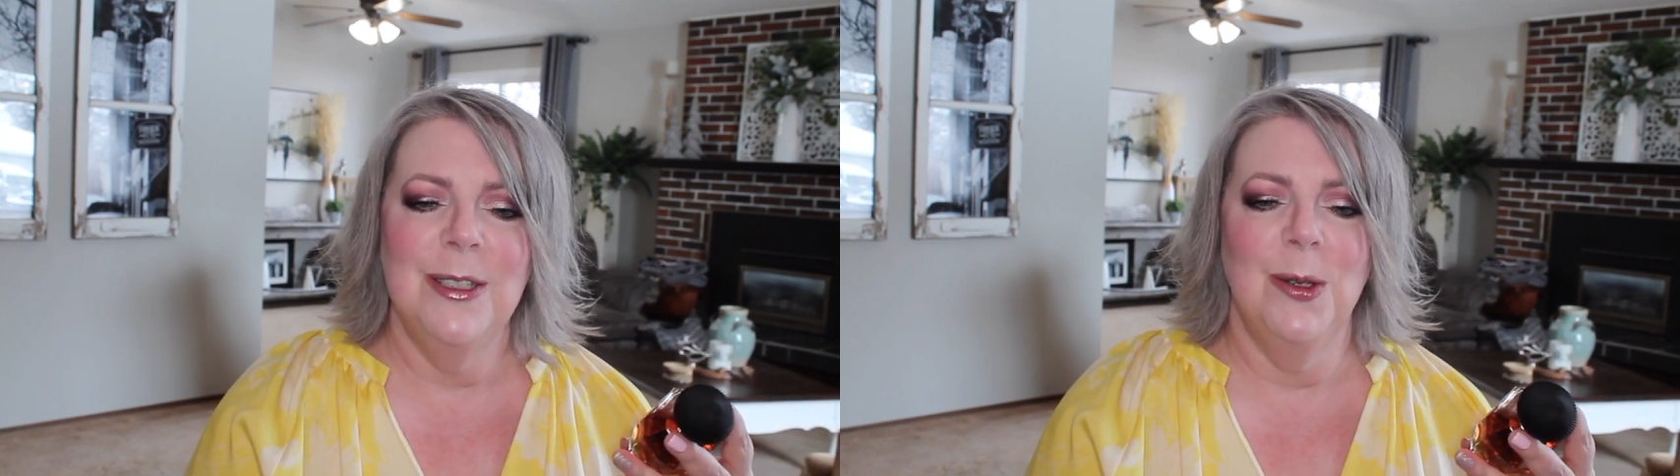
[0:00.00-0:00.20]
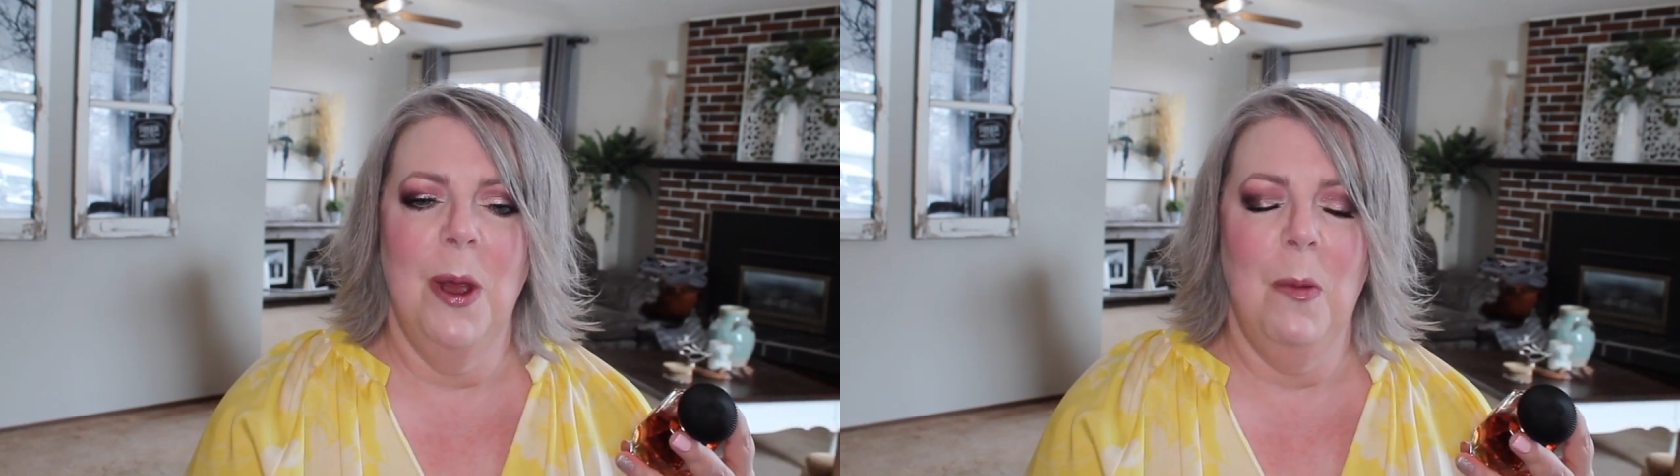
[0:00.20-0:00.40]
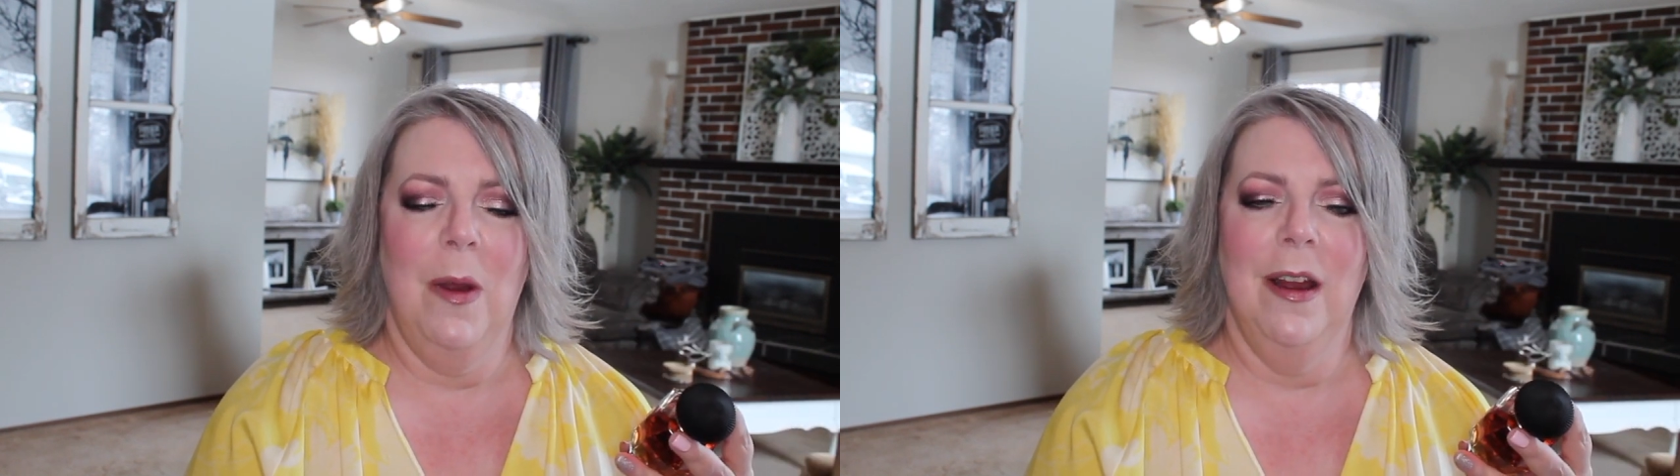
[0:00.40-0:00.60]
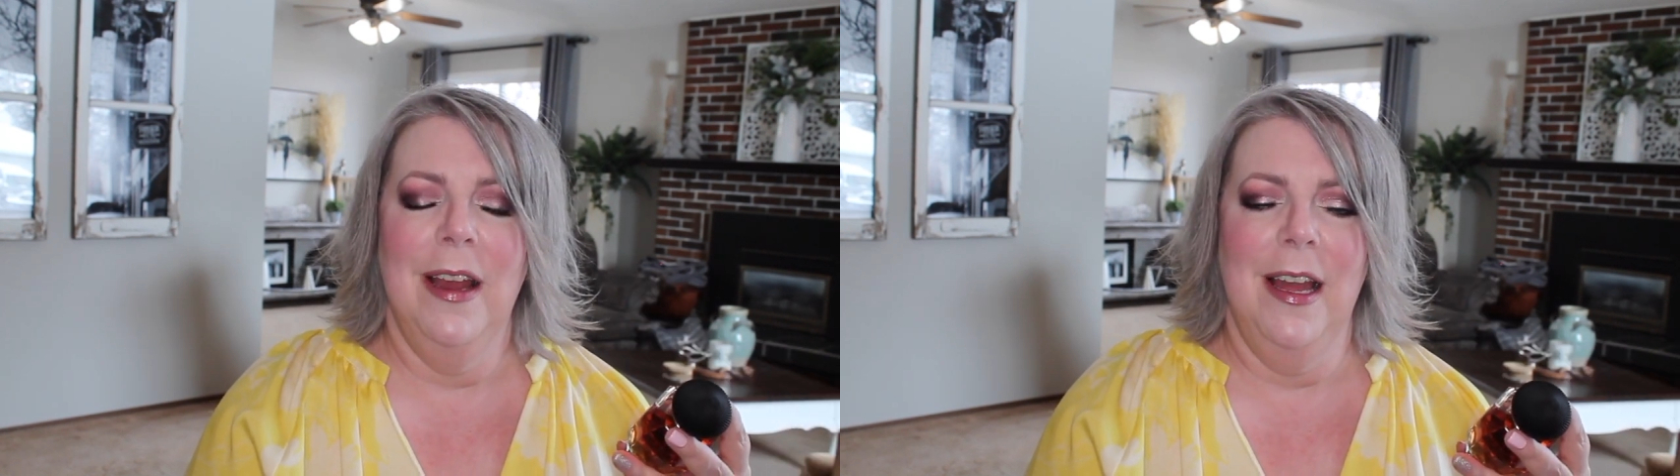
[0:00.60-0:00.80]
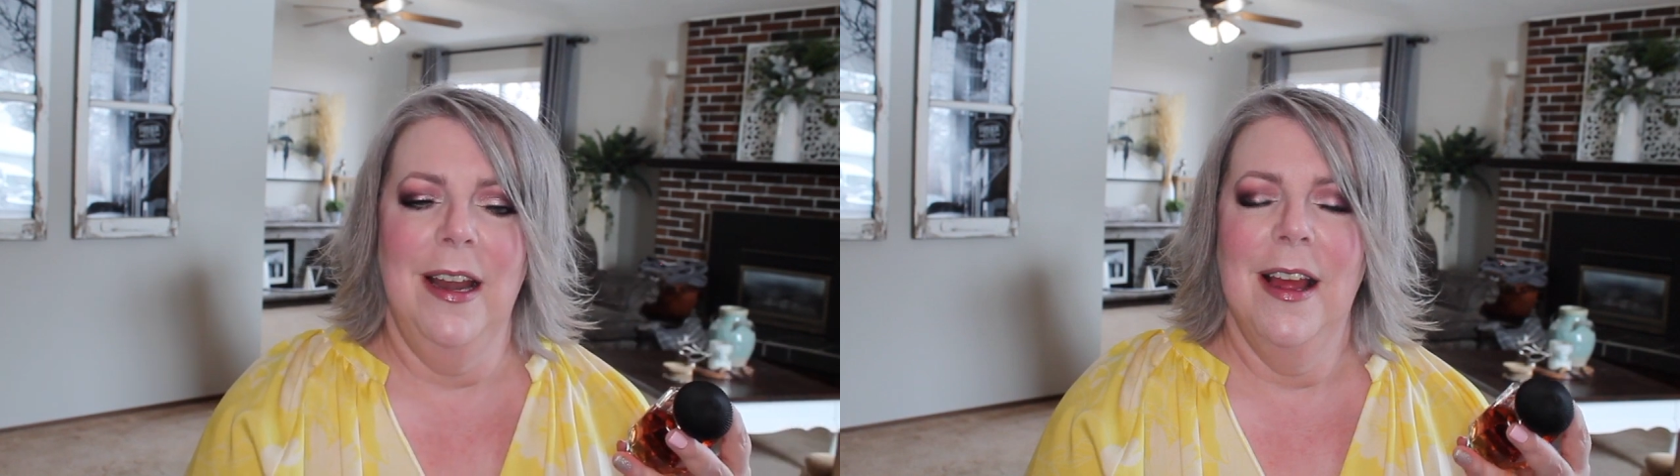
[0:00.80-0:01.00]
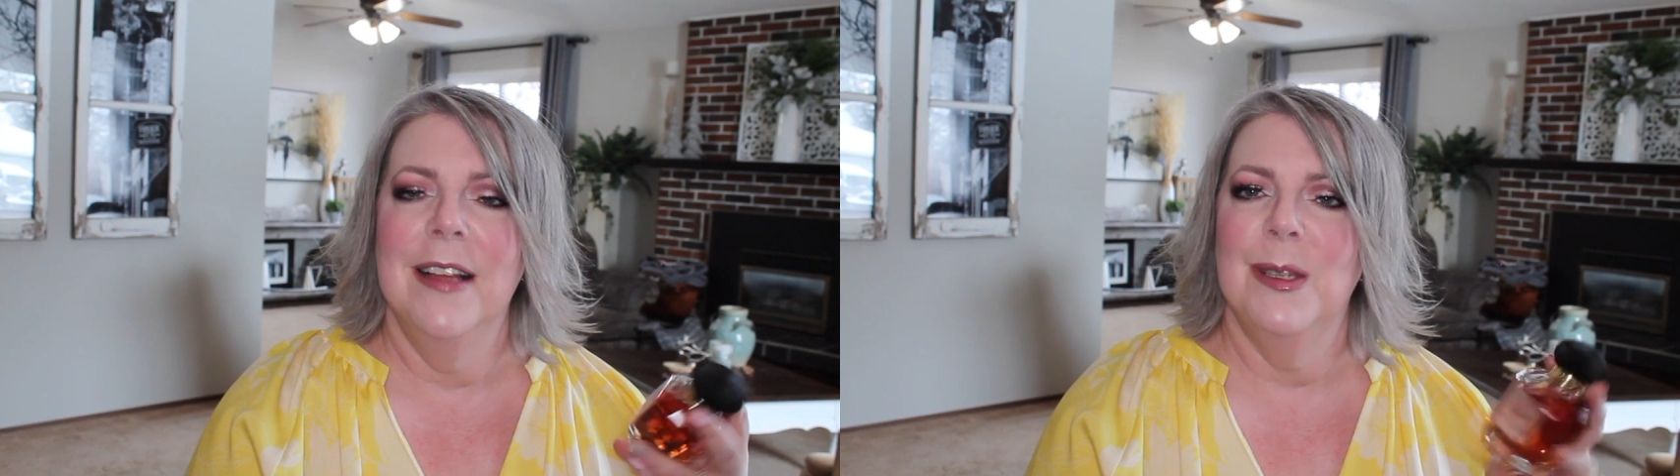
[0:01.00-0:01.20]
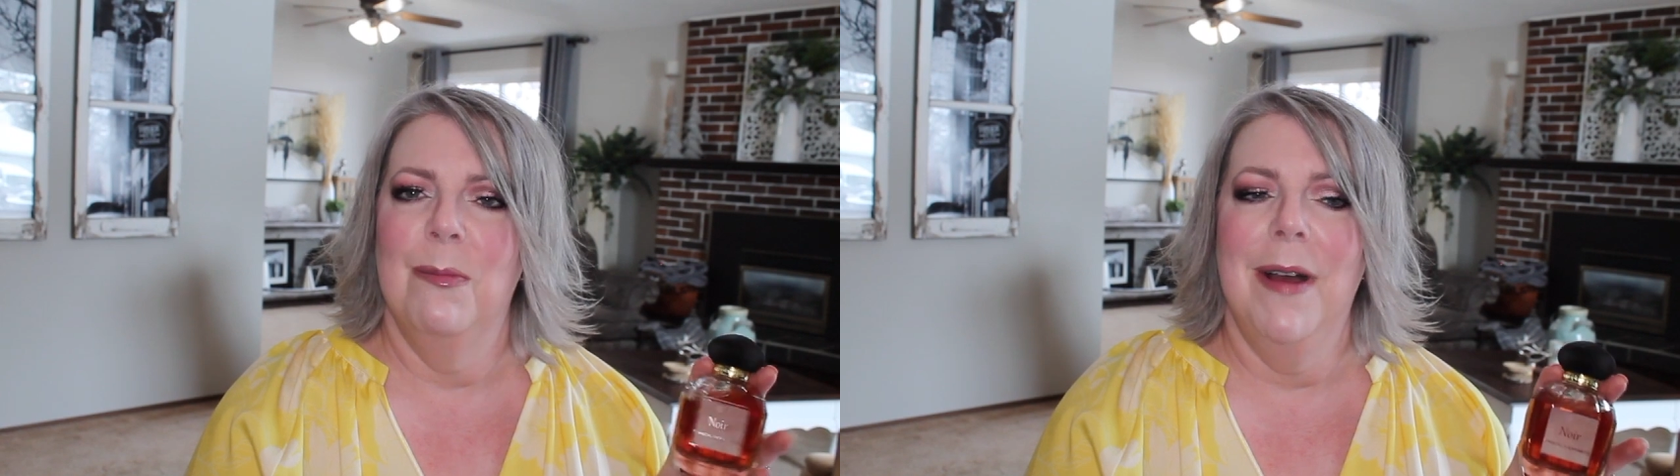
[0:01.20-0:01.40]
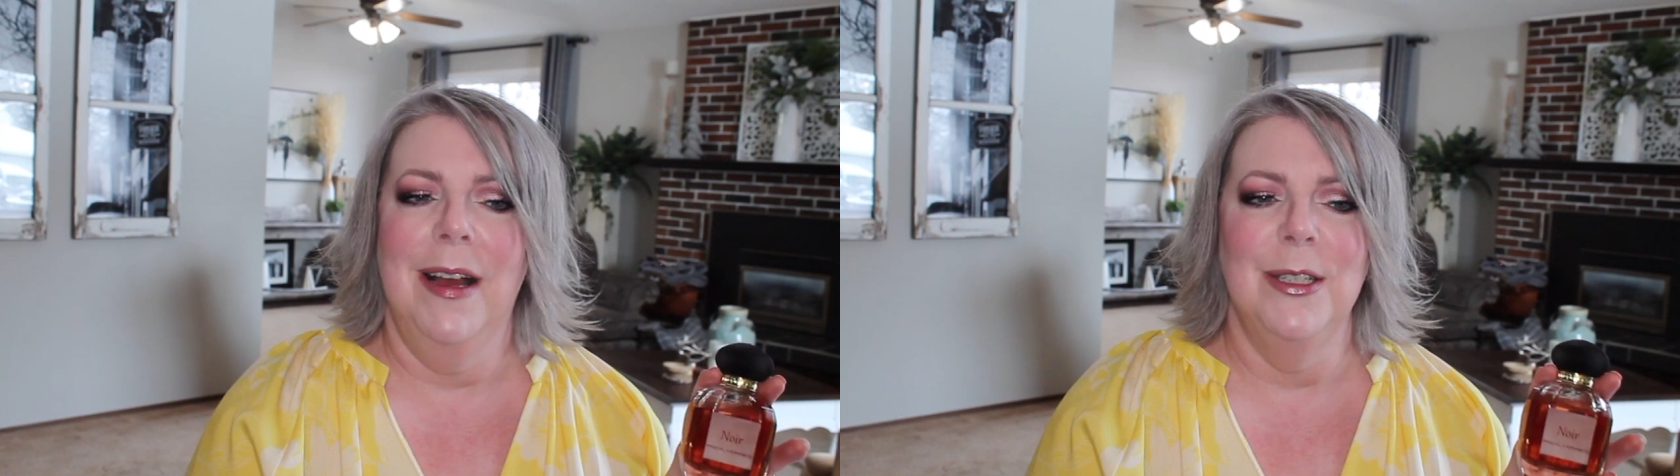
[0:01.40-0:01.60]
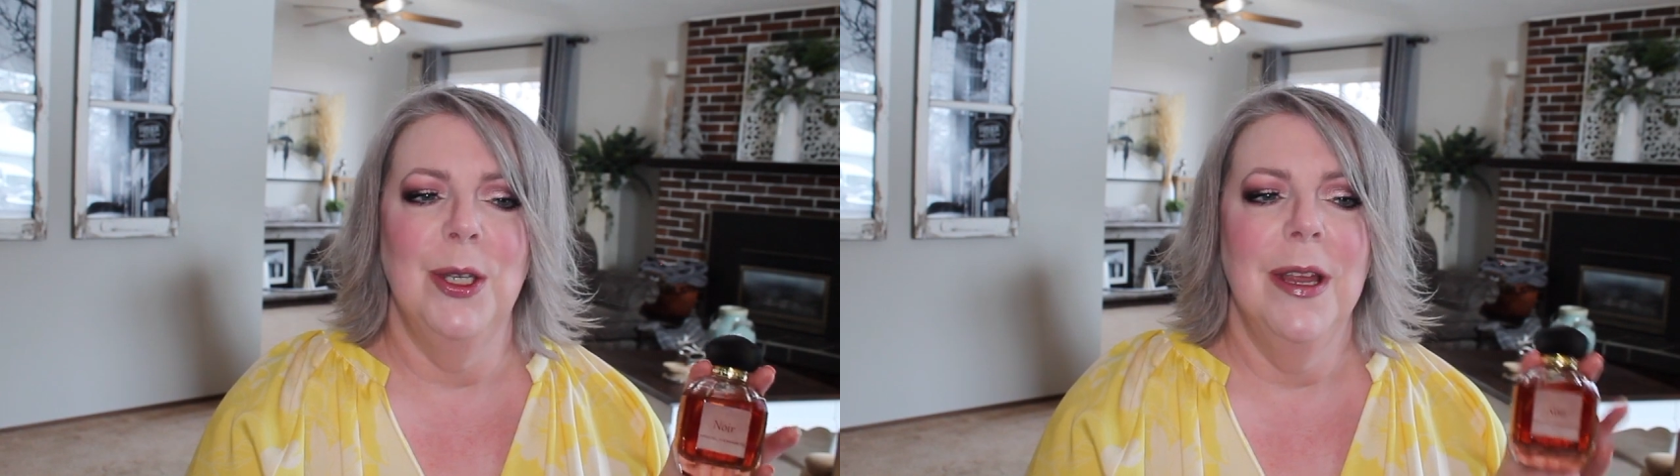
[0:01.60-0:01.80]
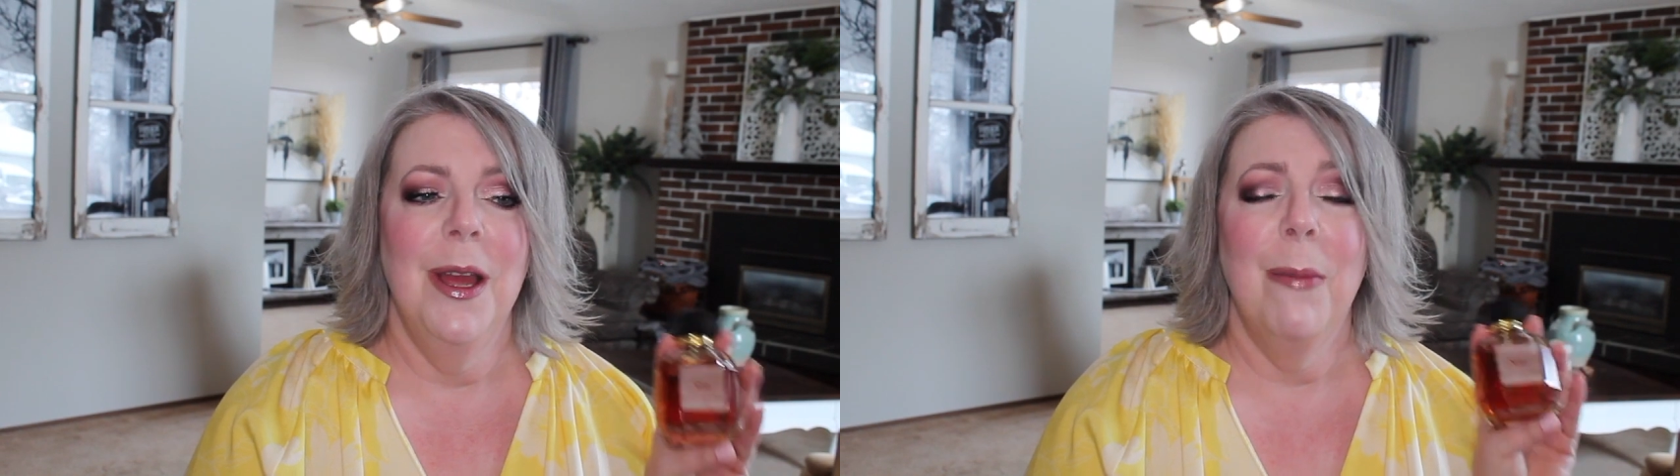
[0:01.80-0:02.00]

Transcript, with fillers: enjoy wearing it as much